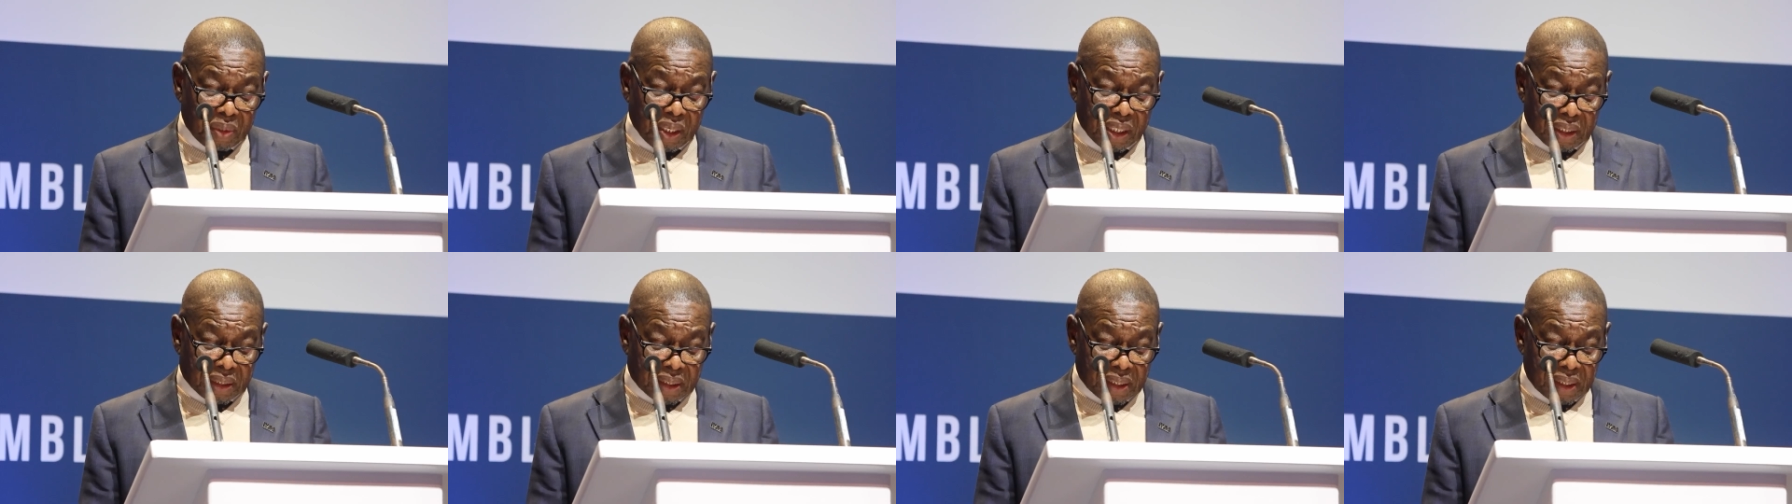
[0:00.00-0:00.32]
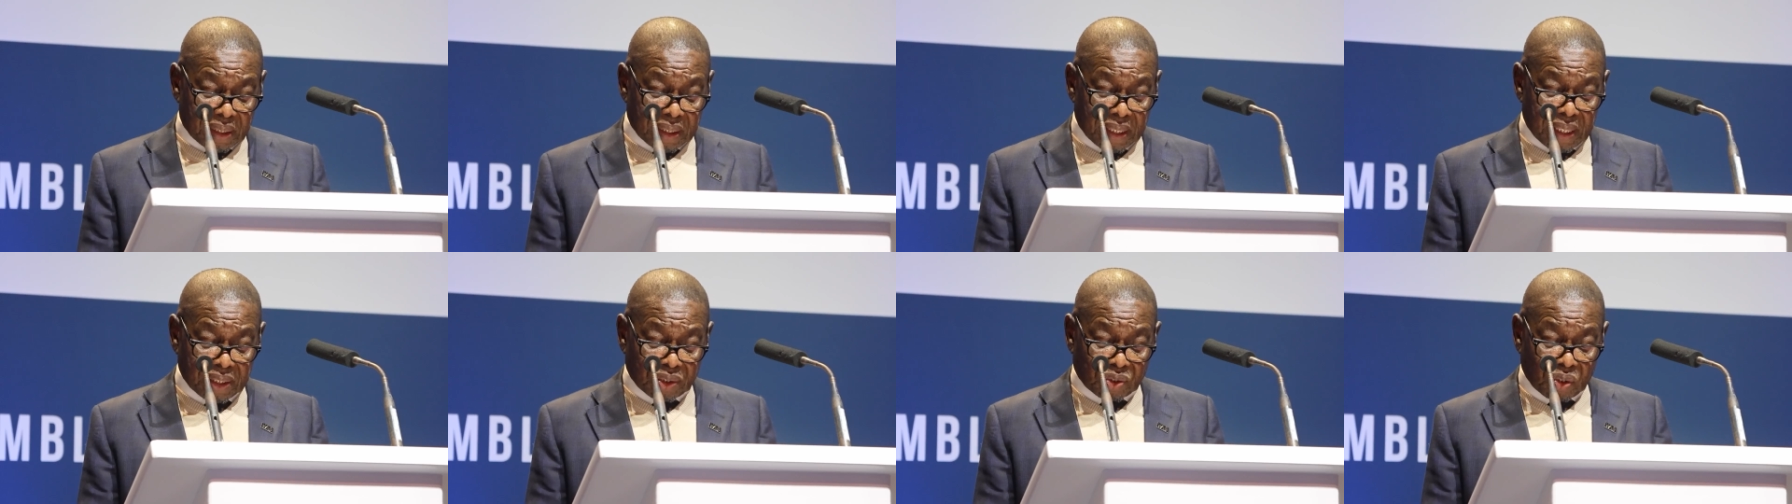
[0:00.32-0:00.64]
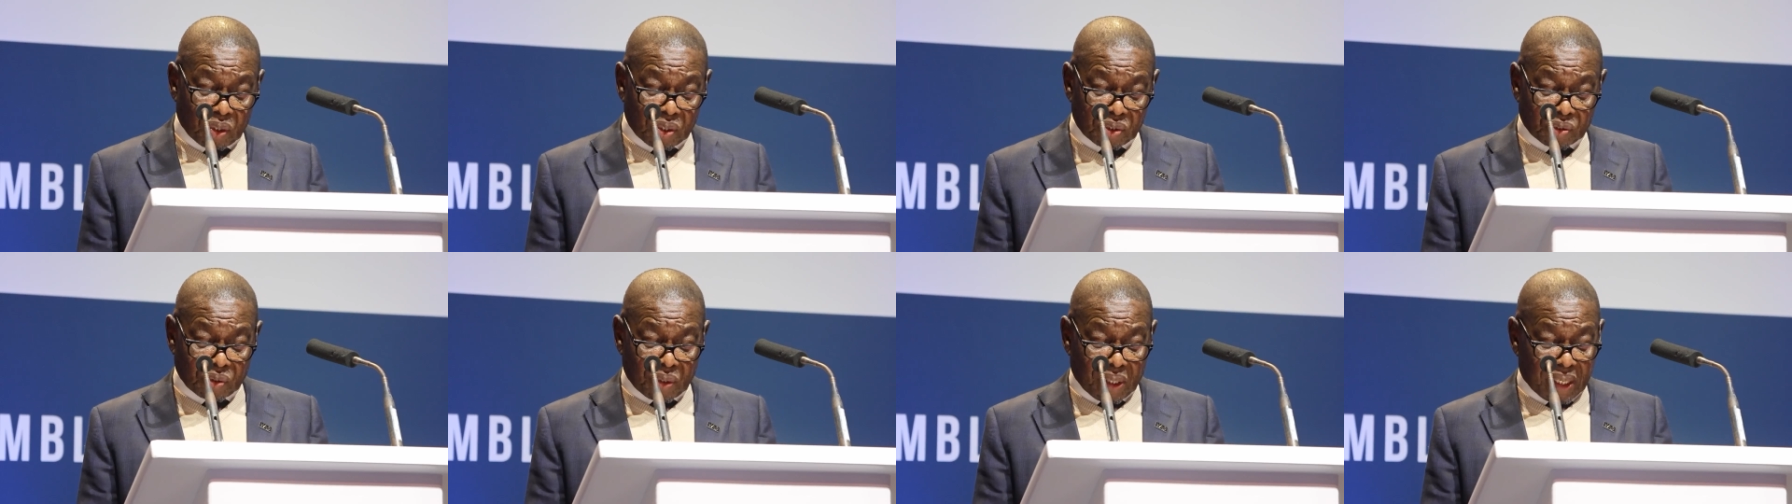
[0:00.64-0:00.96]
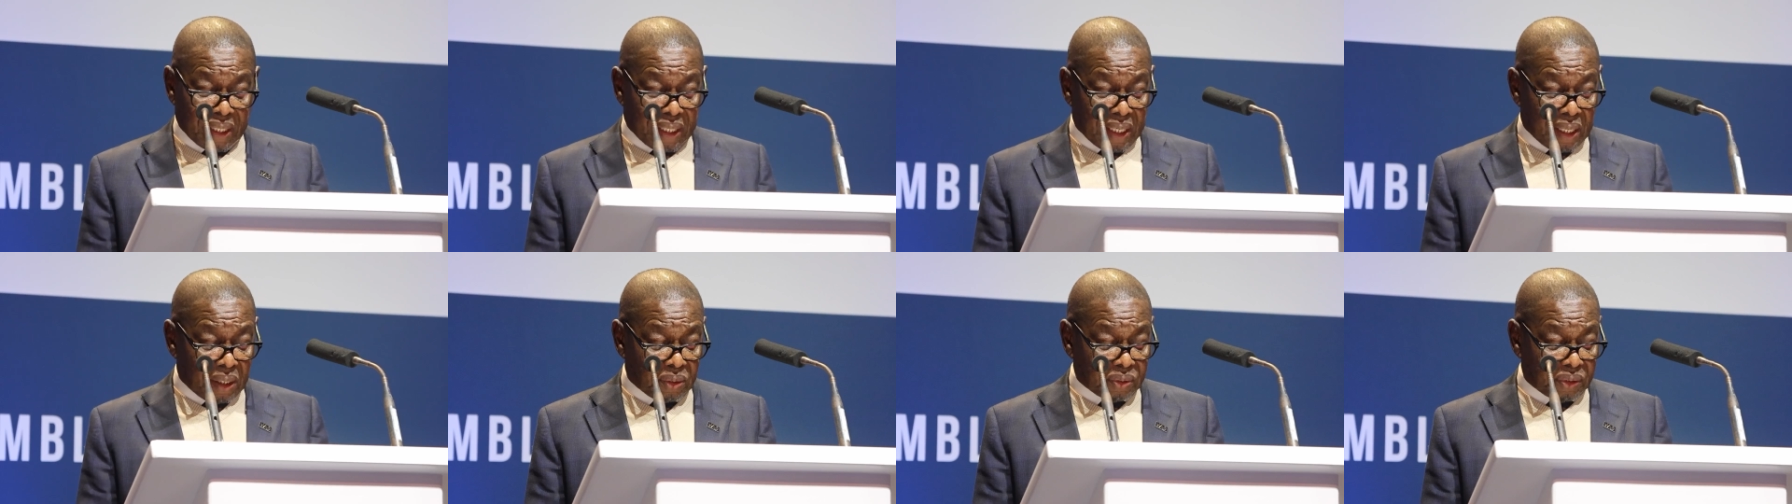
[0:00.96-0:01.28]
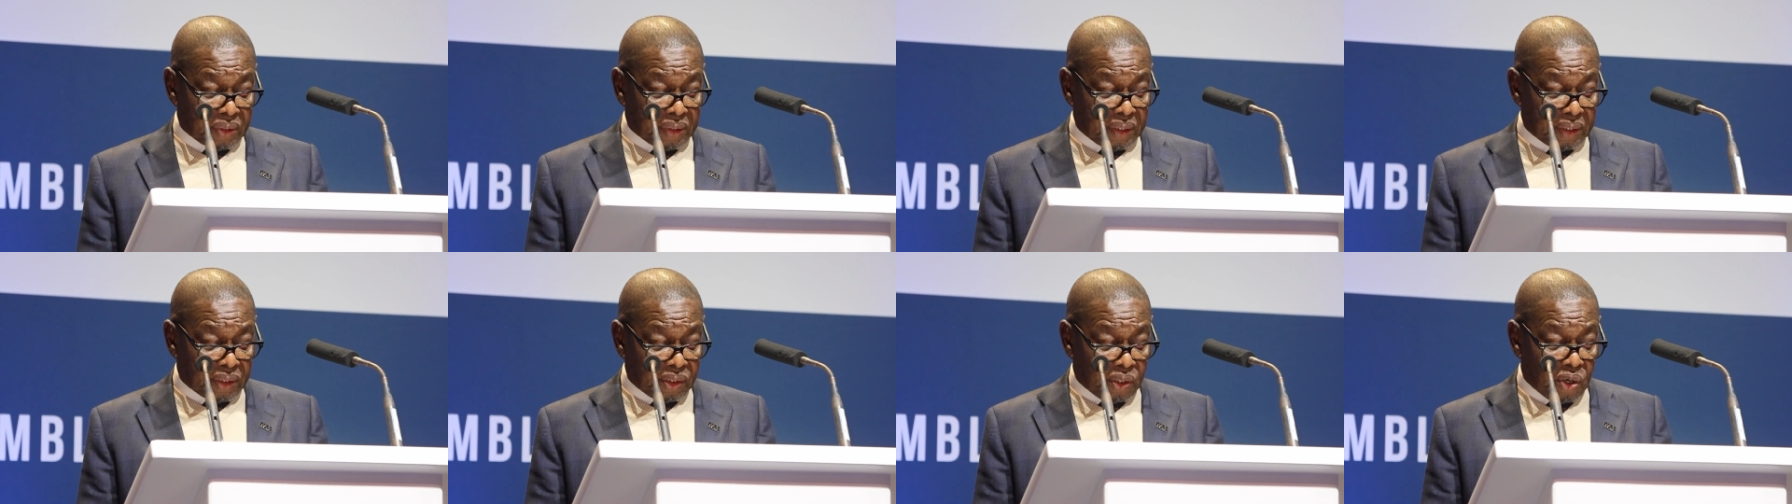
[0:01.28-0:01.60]
Meeting has also
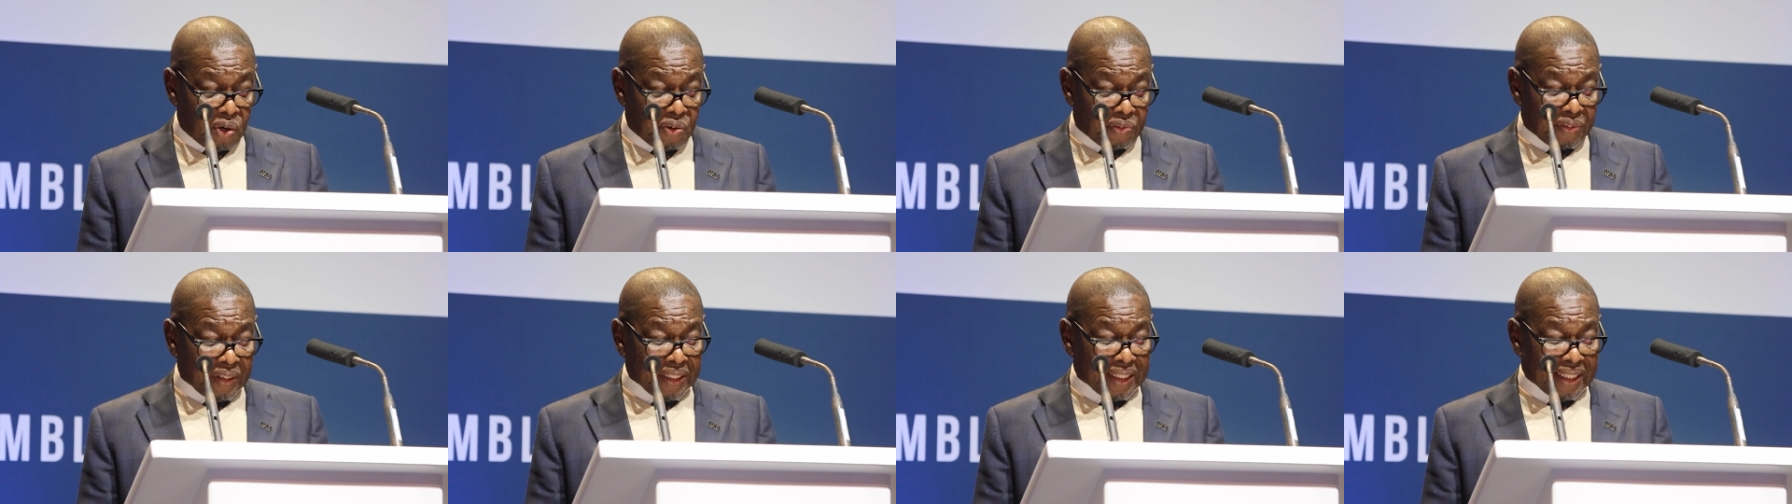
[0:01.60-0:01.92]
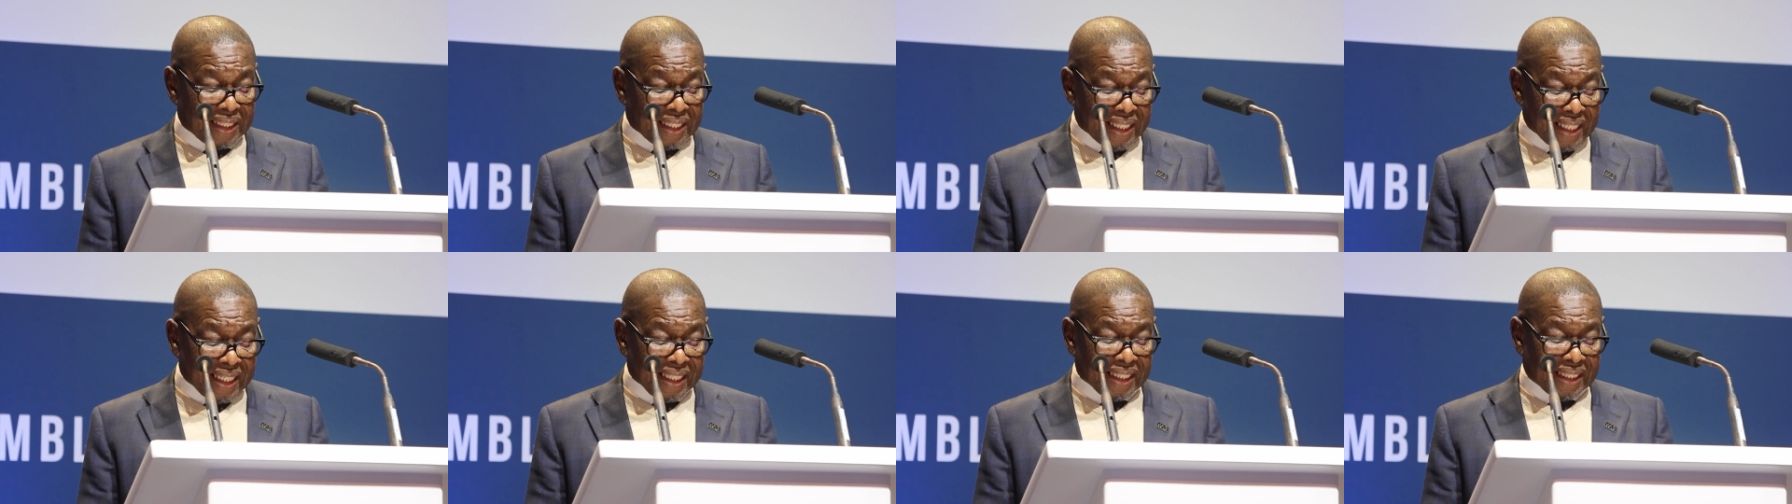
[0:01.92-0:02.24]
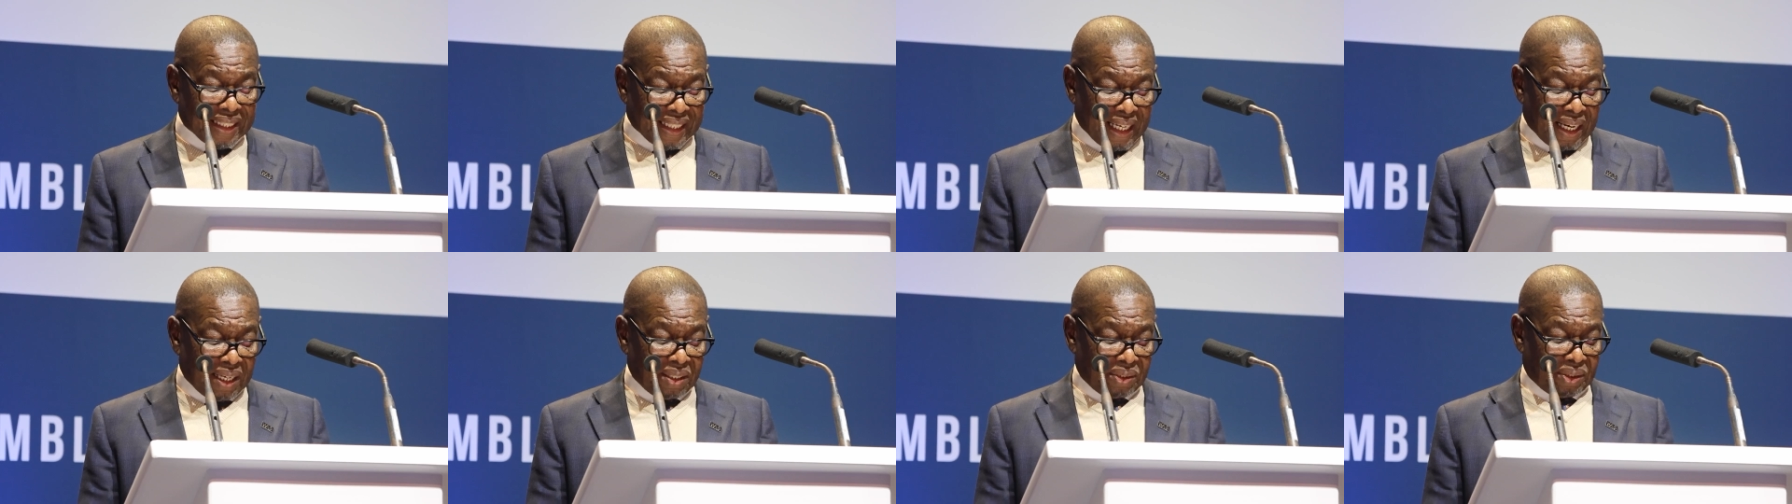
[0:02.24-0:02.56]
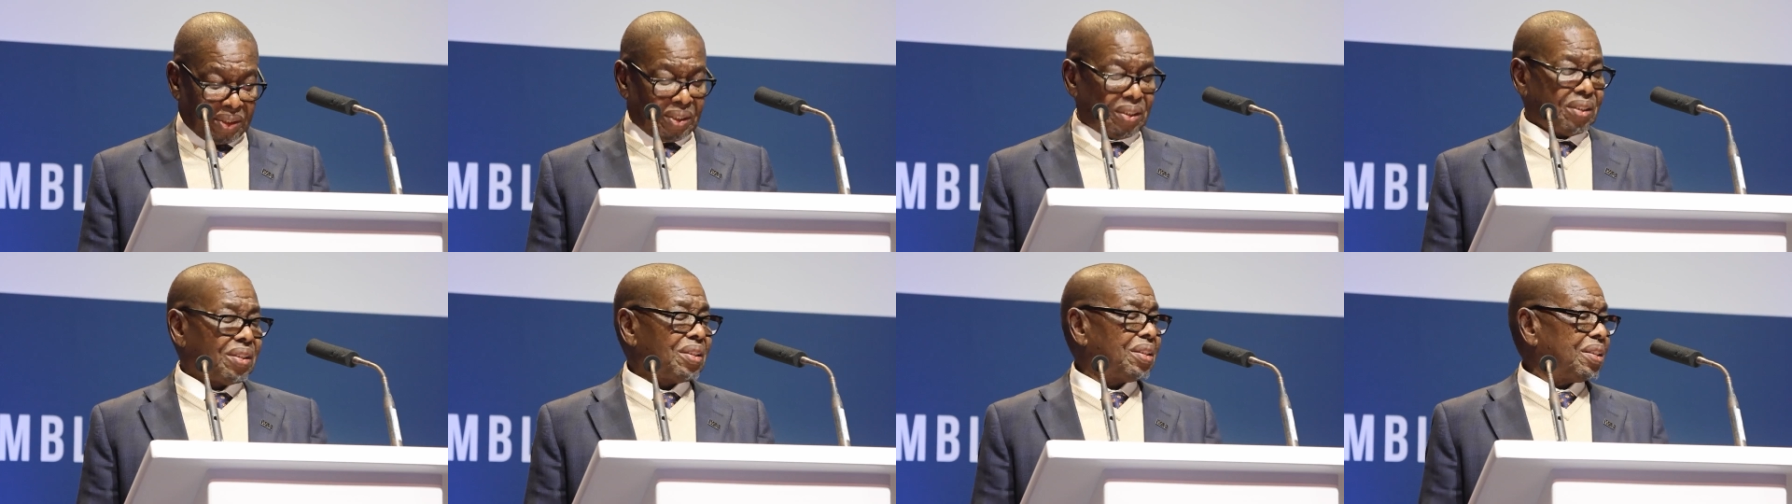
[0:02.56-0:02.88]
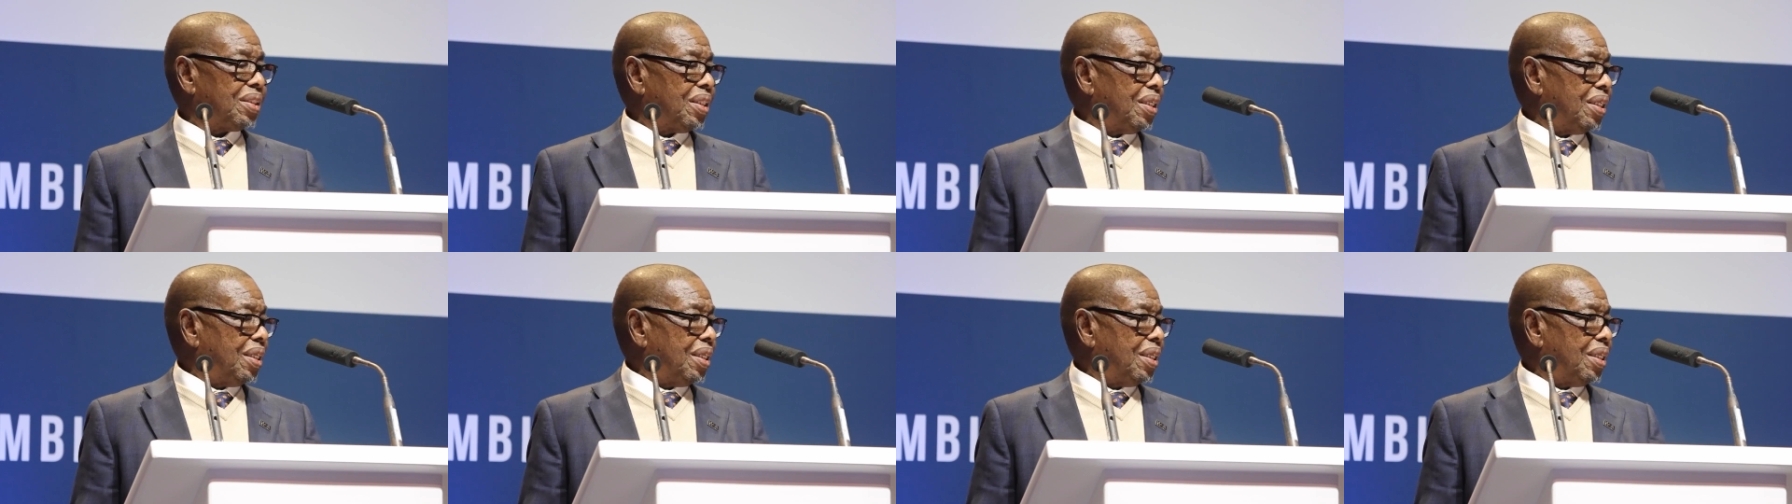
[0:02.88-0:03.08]
announced that over 3,000